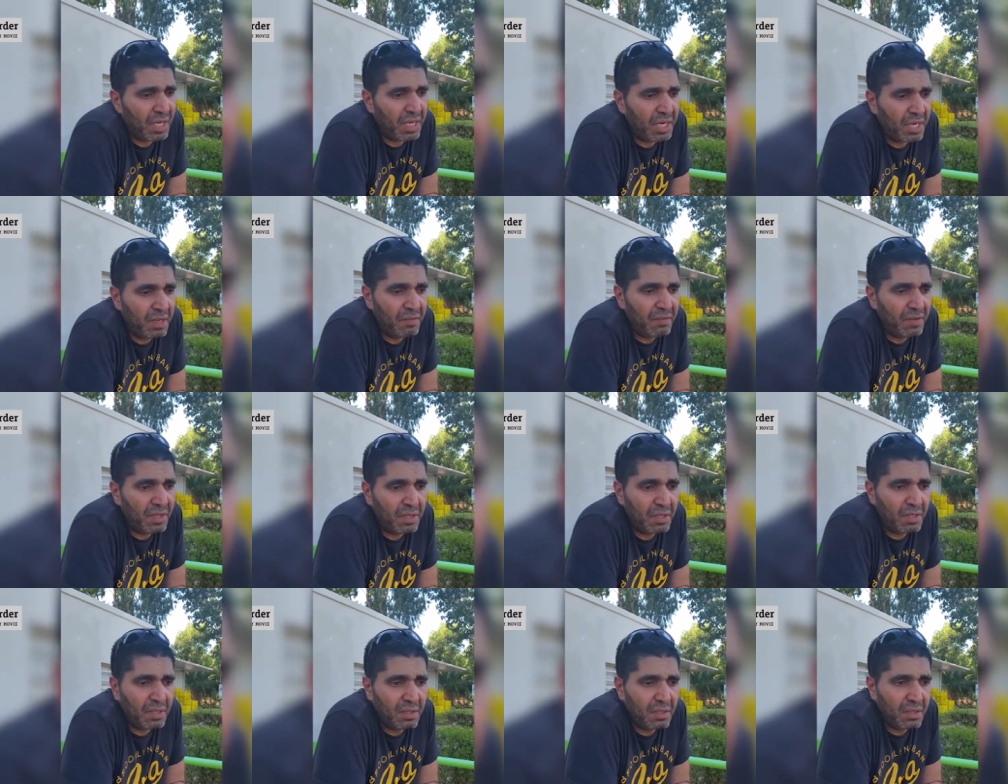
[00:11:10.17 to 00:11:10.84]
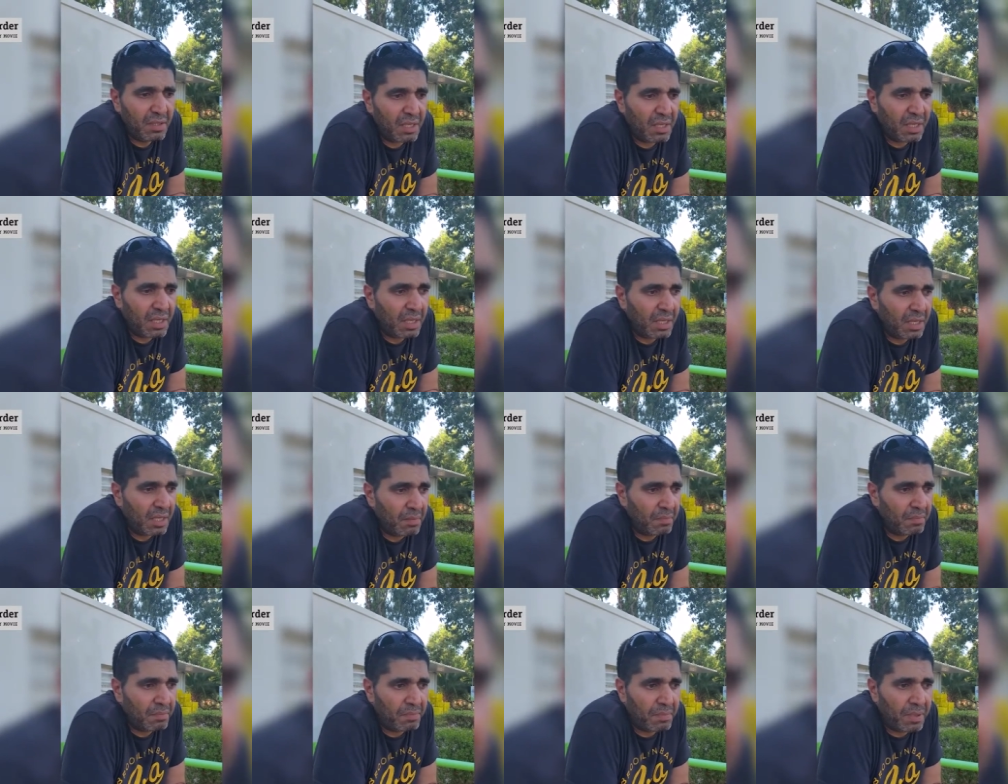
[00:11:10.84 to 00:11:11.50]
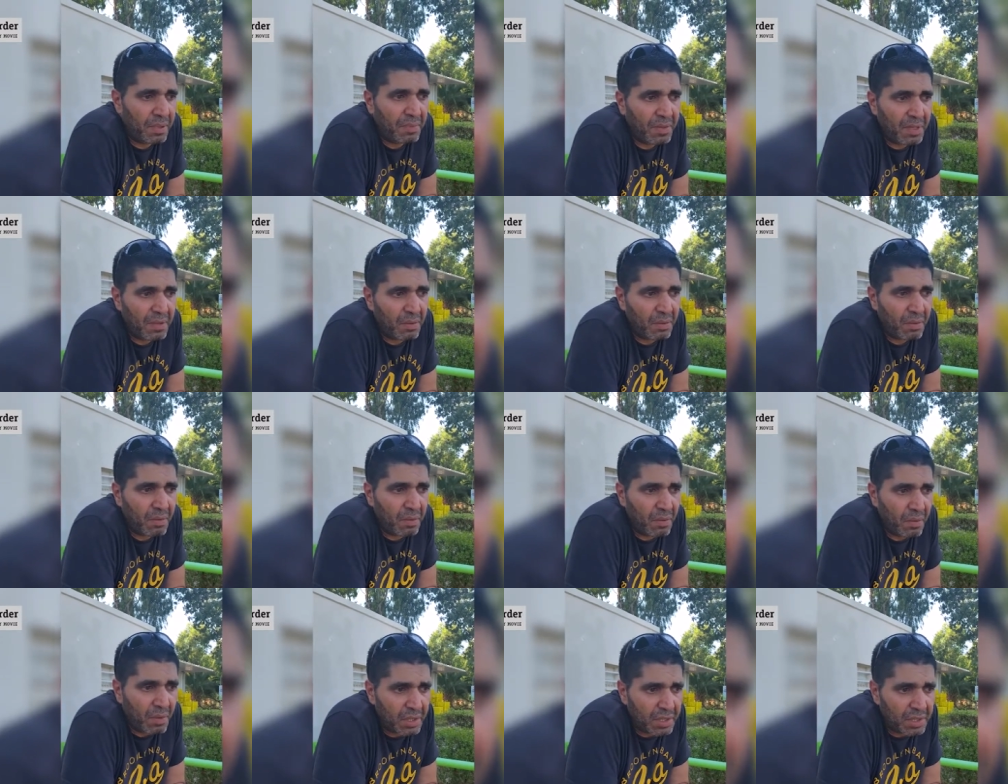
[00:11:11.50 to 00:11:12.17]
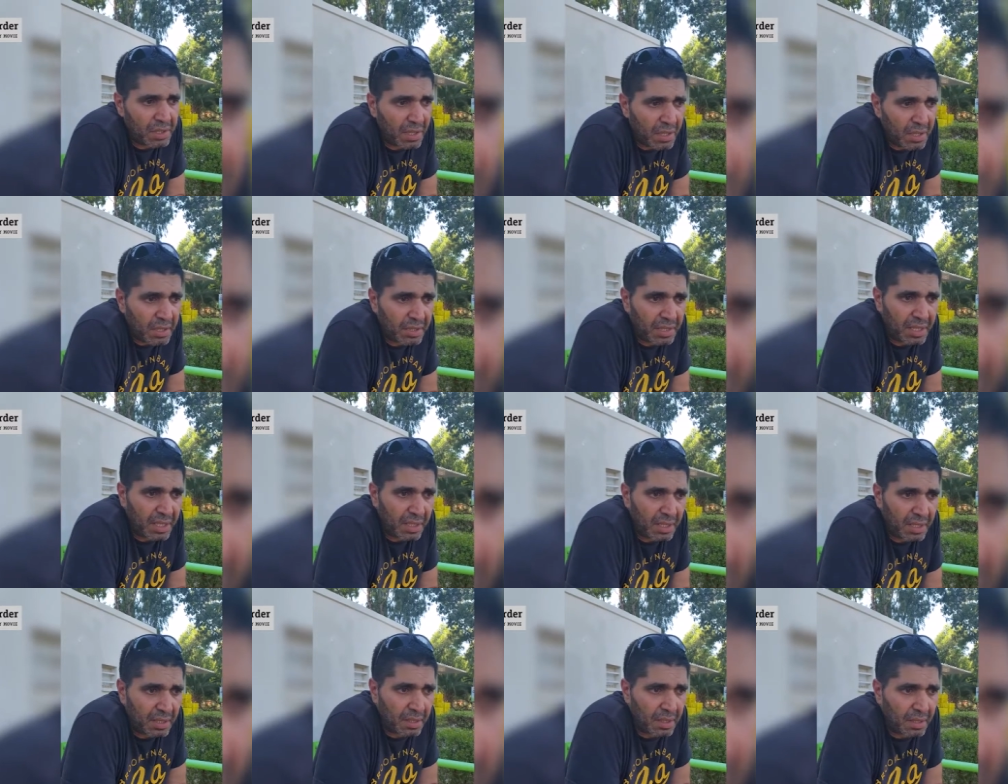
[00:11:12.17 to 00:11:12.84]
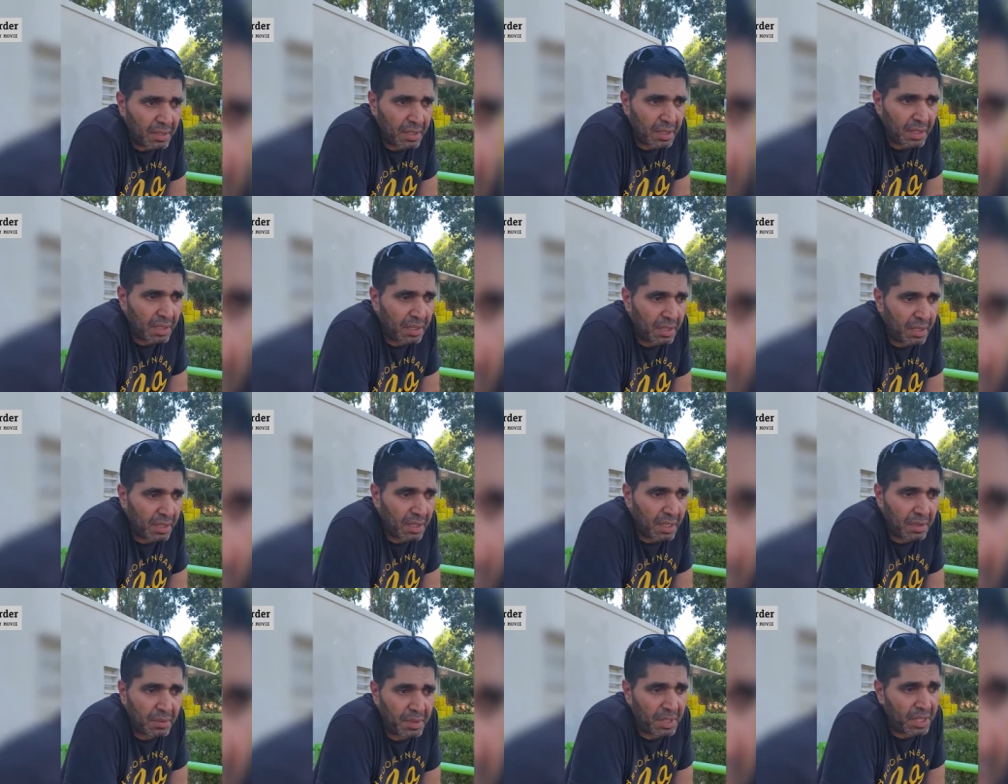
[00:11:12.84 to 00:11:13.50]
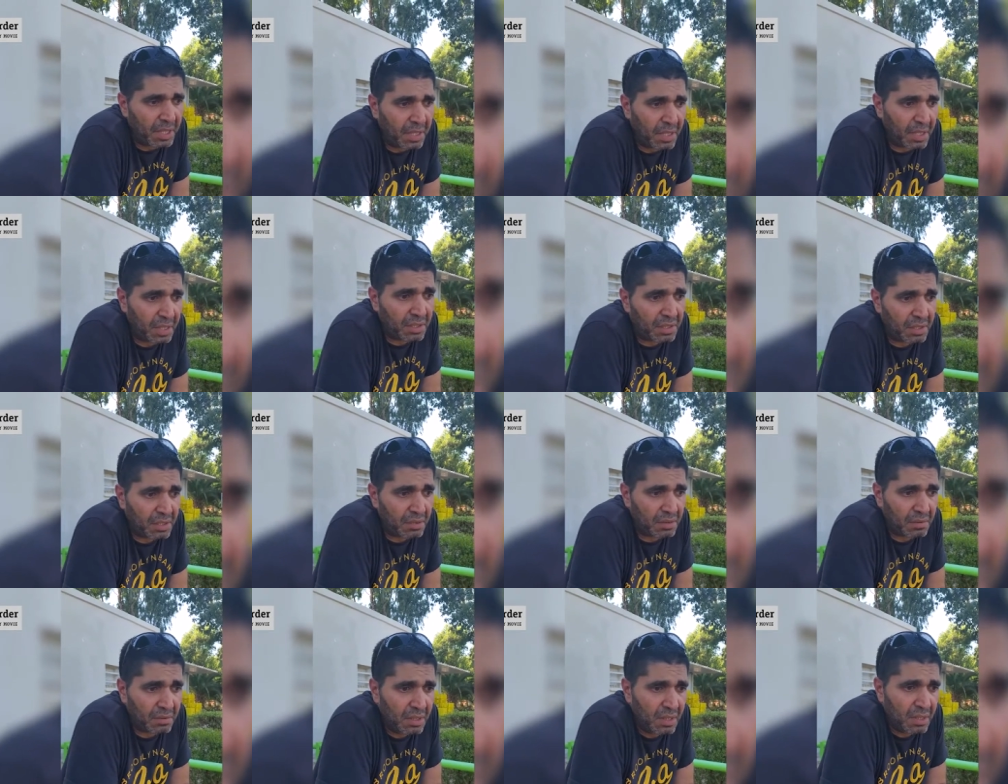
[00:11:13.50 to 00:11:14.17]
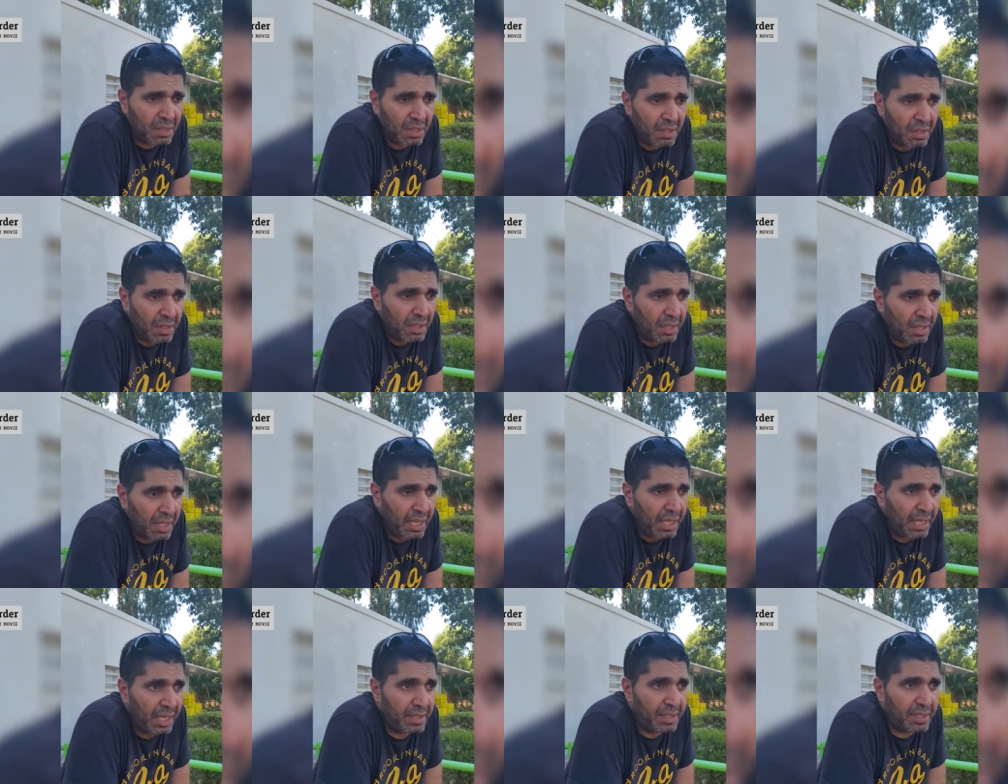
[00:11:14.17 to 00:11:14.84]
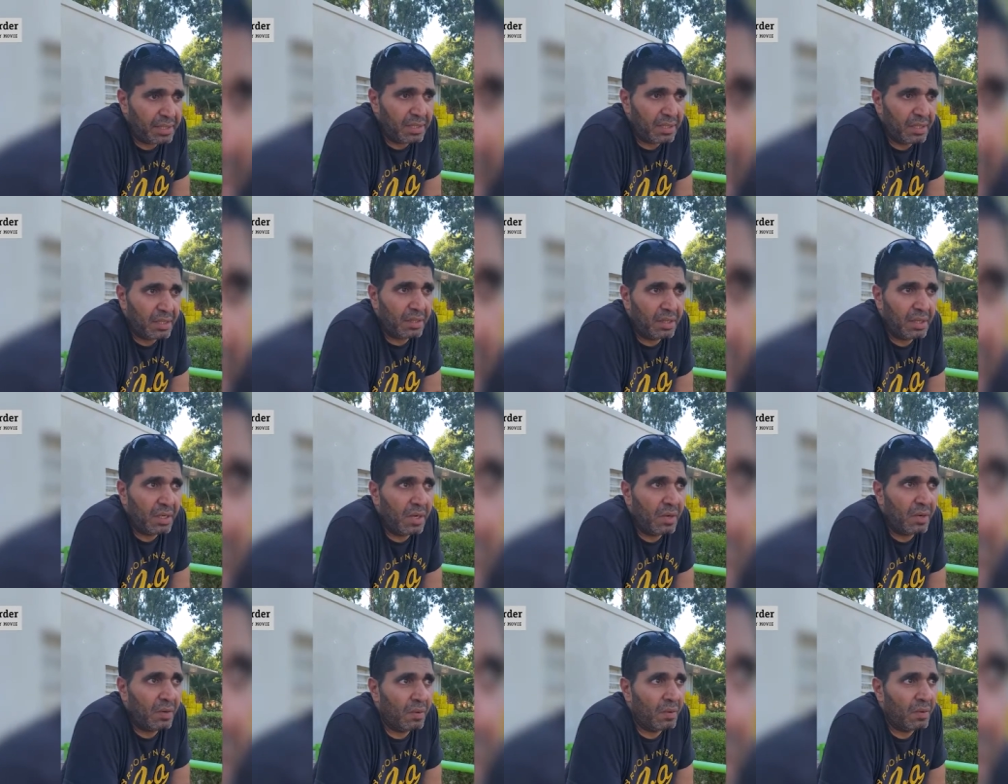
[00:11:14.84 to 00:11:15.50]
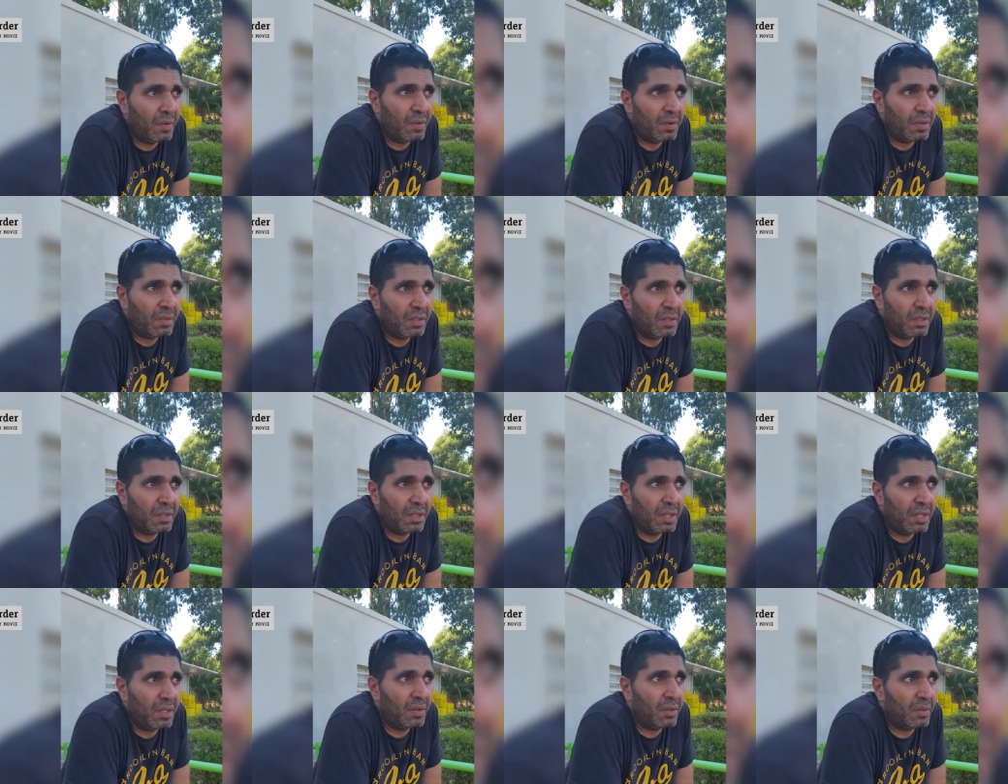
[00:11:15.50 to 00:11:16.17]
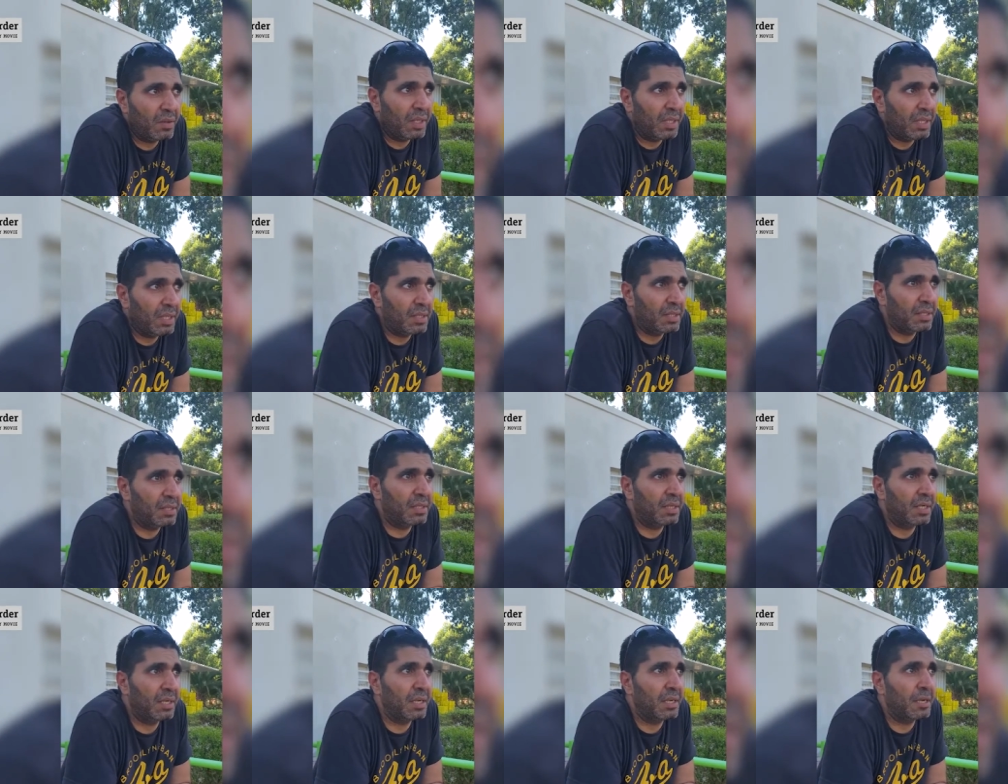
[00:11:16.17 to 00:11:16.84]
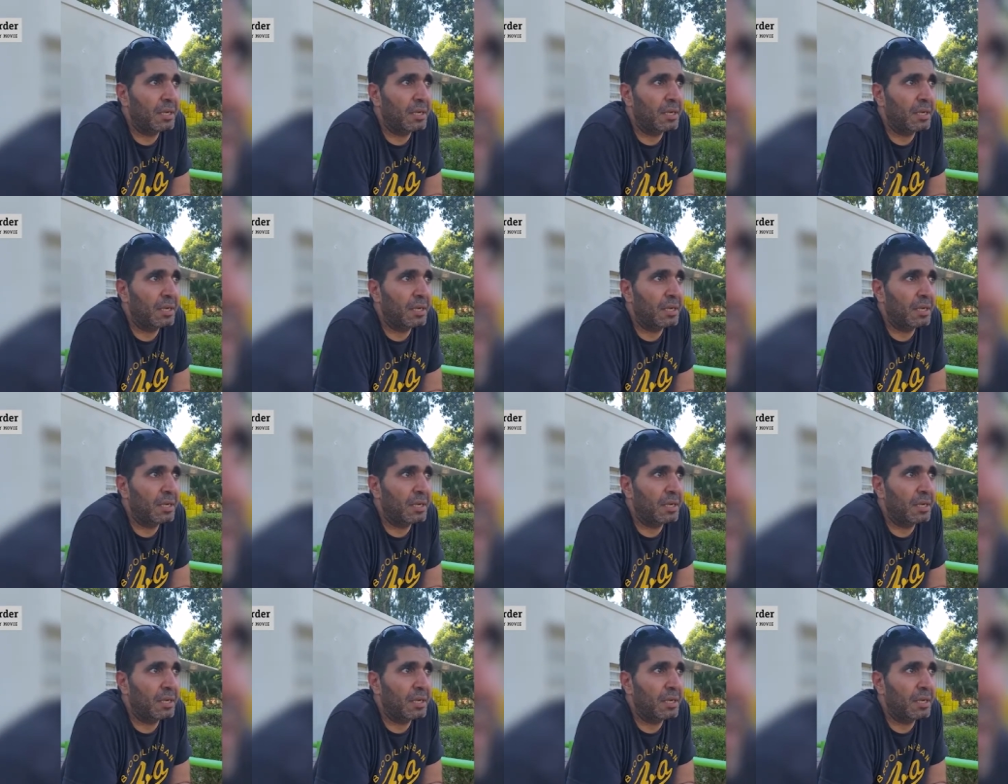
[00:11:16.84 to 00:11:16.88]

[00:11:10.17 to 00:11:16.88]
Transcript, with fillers: even if Bibi was not the even if not, it would still be still be blocked. You know, it's